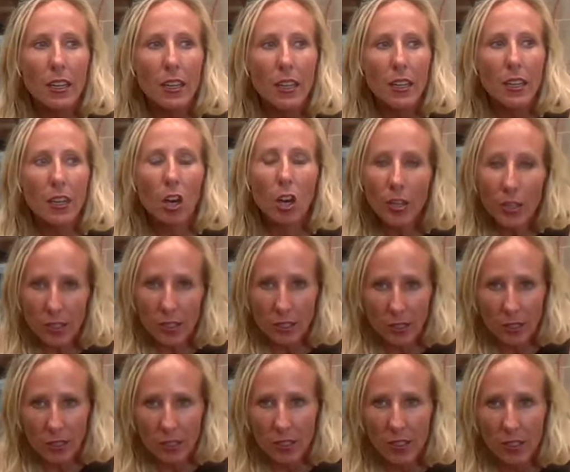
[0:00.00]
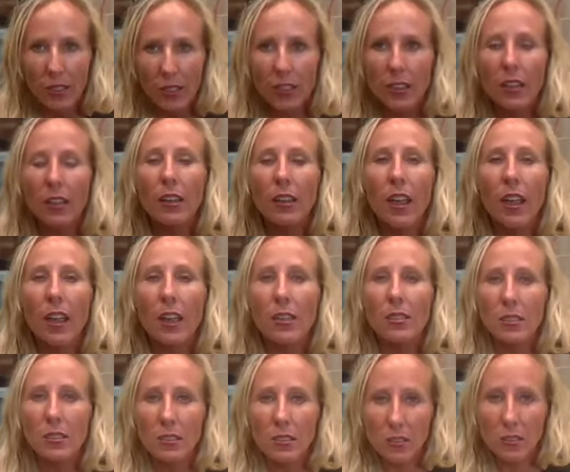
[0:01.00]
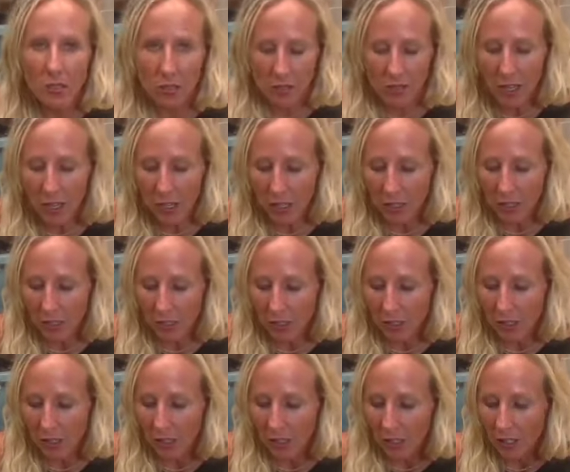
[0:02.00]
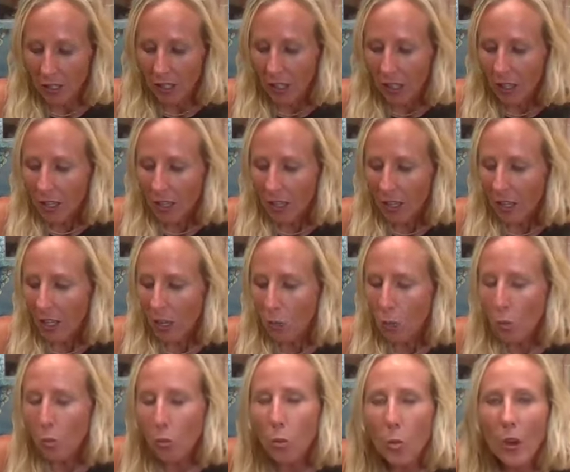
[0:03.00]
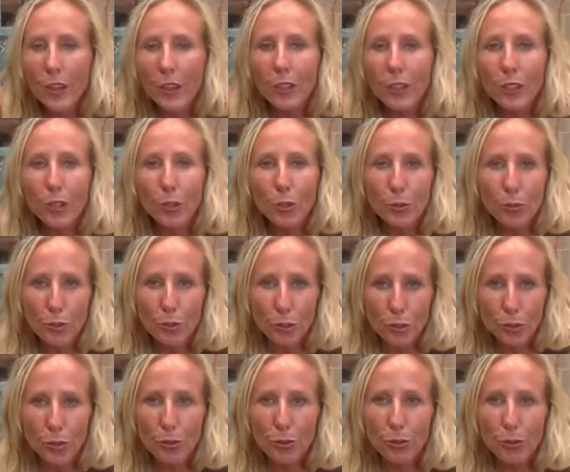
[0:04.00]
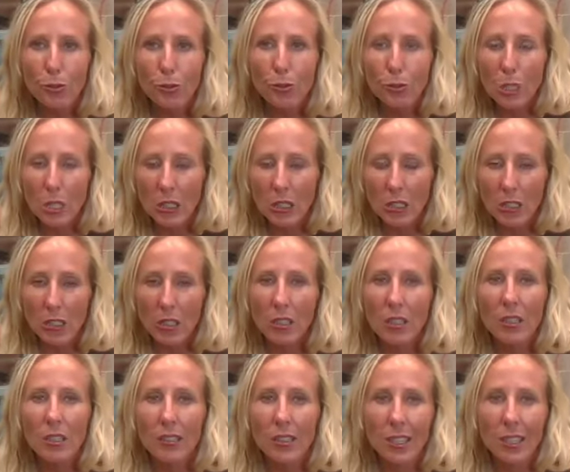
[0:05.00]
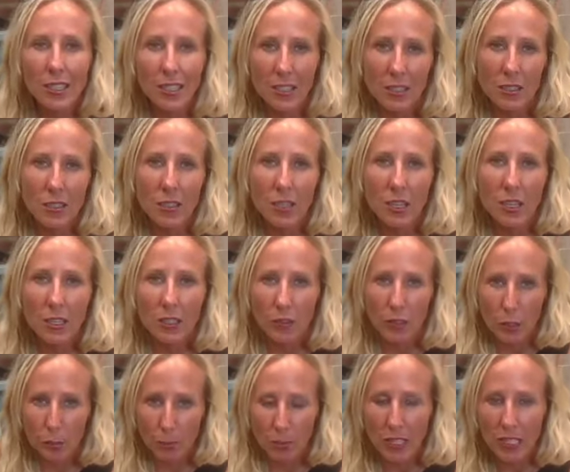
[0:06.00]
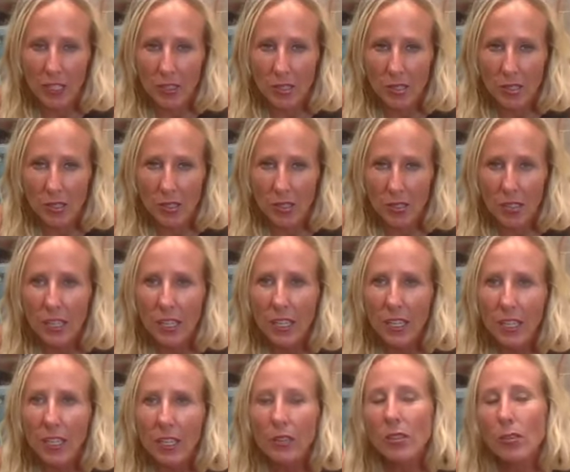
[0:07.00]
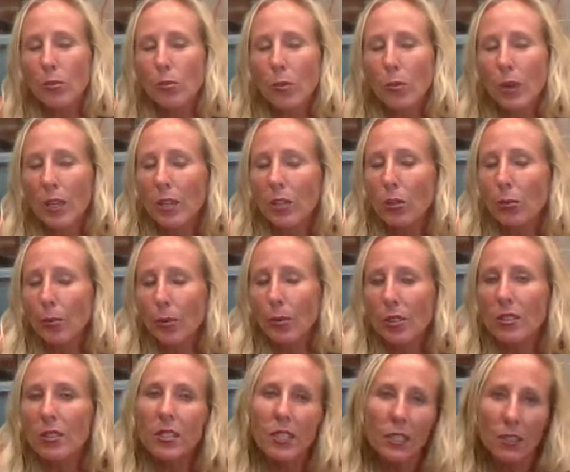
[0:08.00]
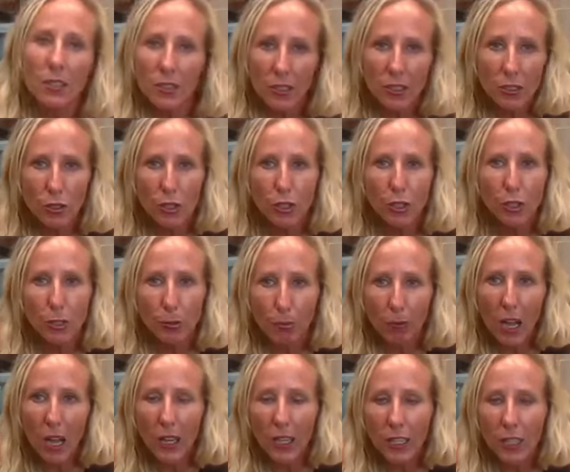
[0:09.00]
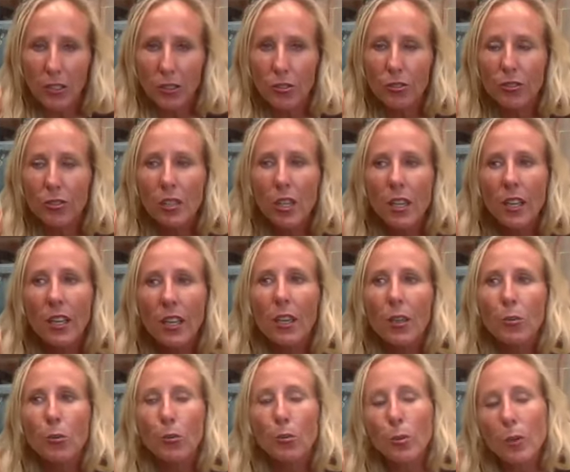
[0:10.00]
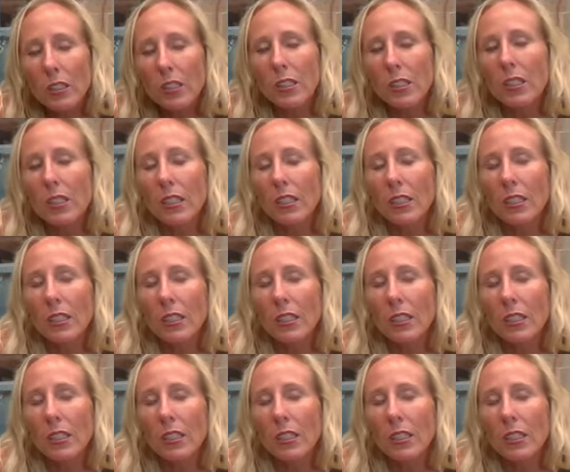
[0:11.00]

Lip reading: artisan and as a designer, what you do on the inside of your piece. The way you present it to your buyers really